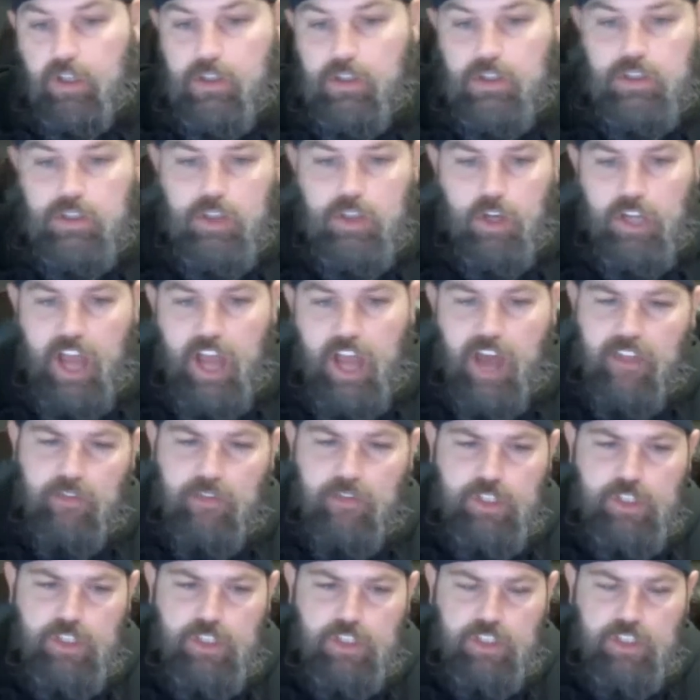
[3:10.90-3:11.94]
So yeah, it
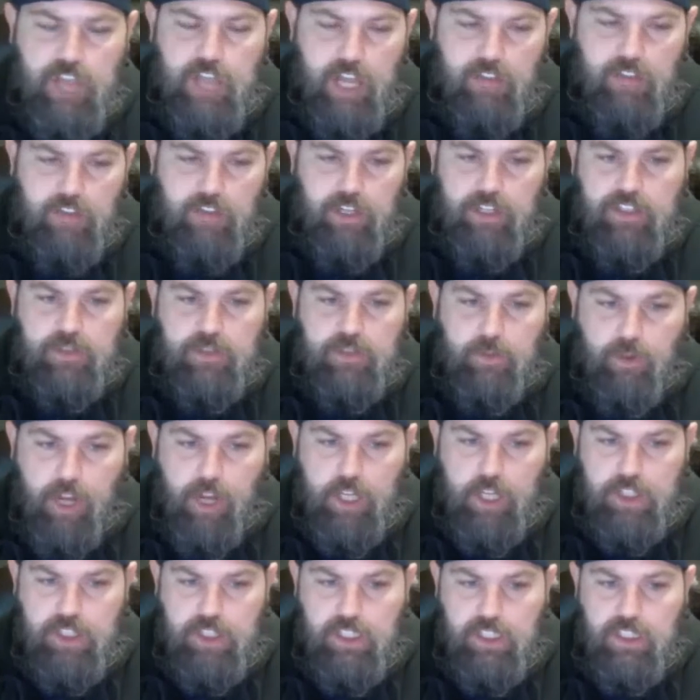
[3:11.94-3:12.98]
was just kind of an
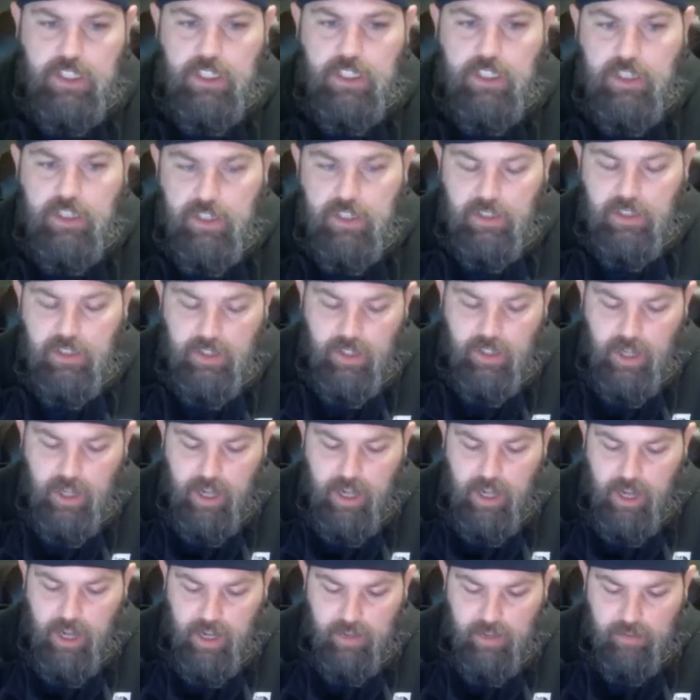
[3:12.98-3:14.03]
inspiration.
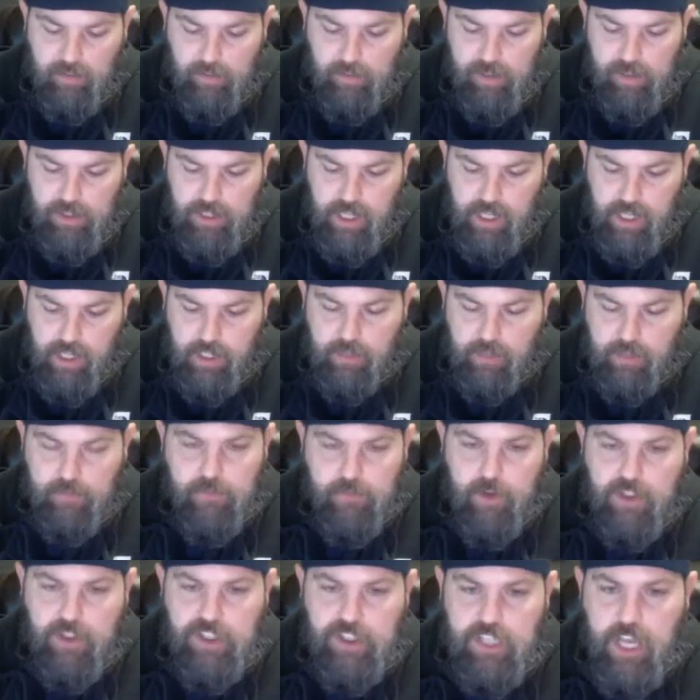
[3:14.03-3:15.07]
It was just kind of like a
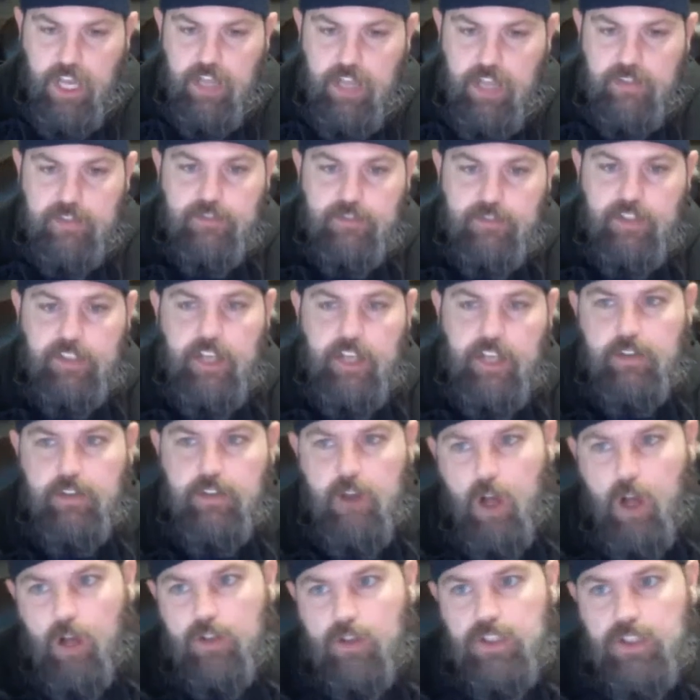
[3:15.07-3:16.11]
first taste of the
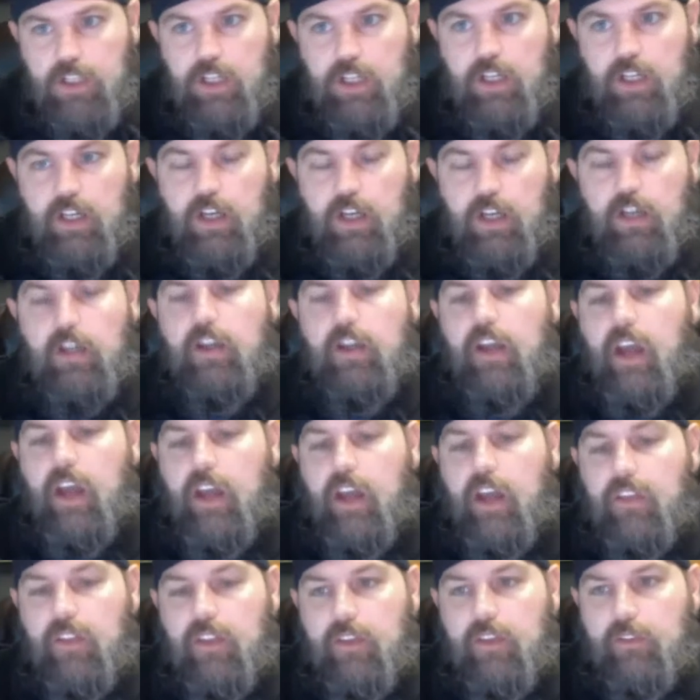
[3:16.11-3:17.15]
technology,
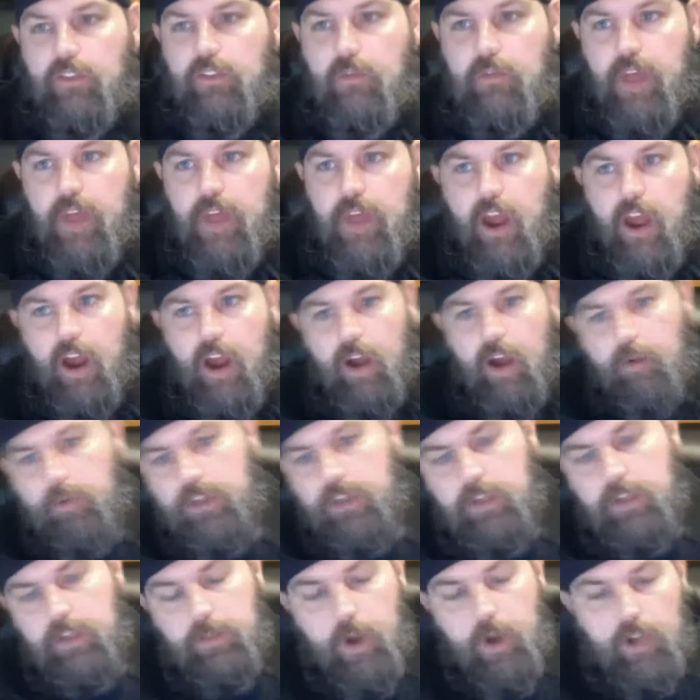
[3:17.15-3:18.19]
and then from there,
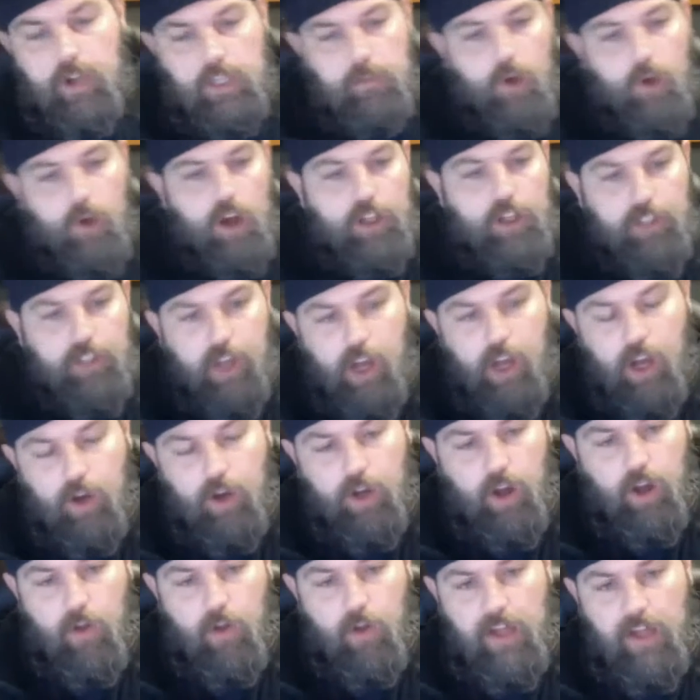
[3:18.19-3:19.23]
with the Pokemon Go
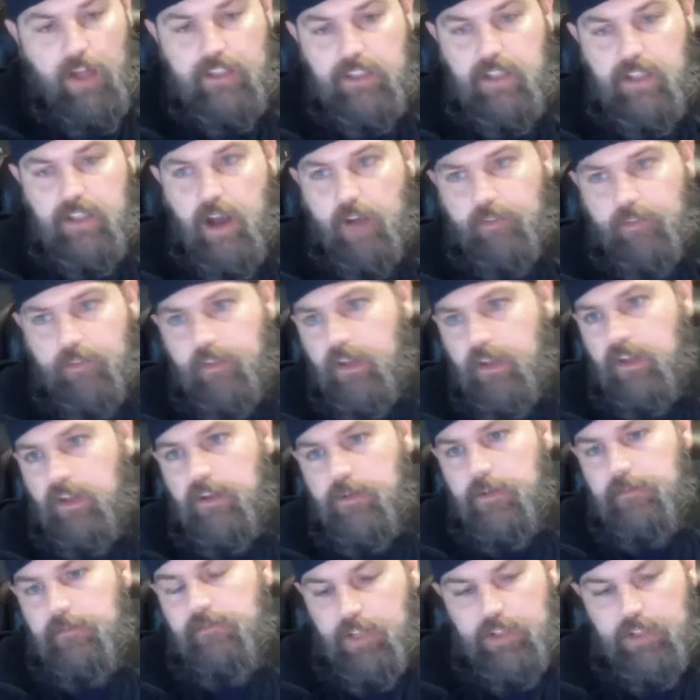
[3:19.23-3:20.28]
and all that stuff,
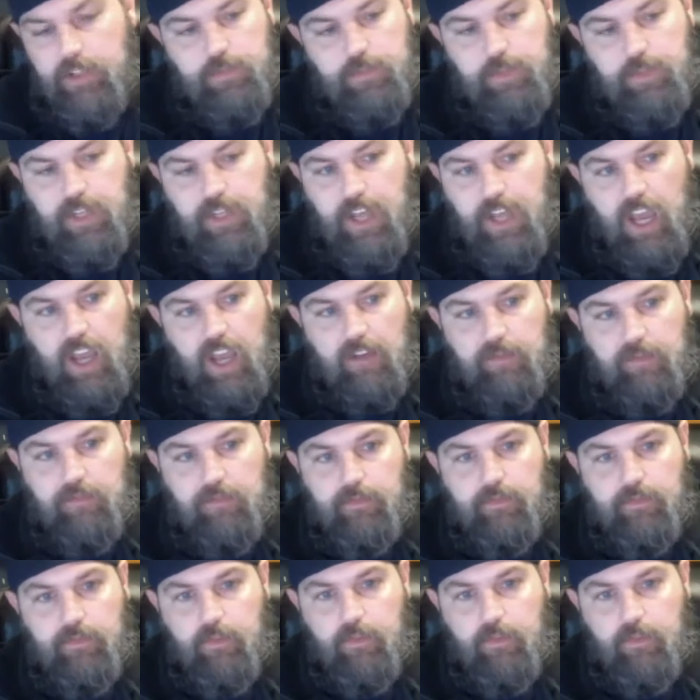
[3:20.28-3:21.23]
it just became